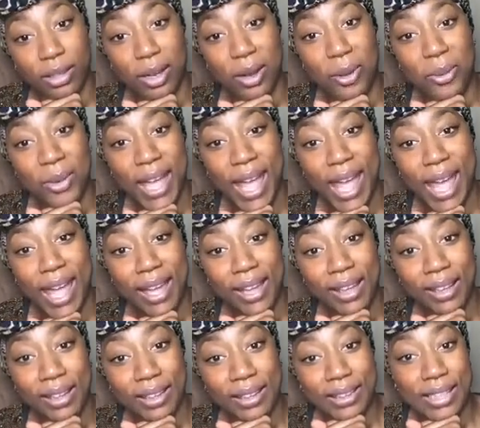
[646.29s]
Okay,
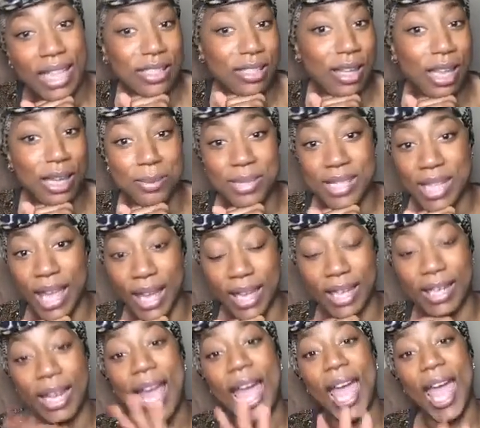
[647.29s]
that's all I'm
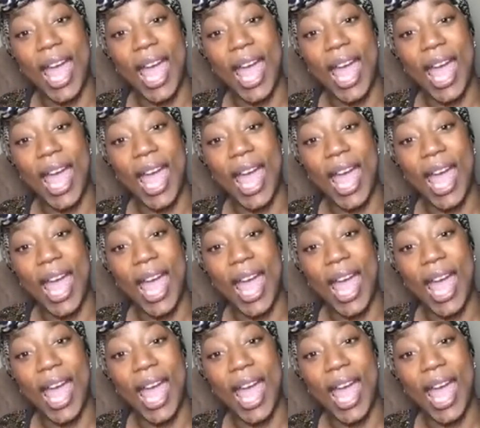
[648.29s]
saying.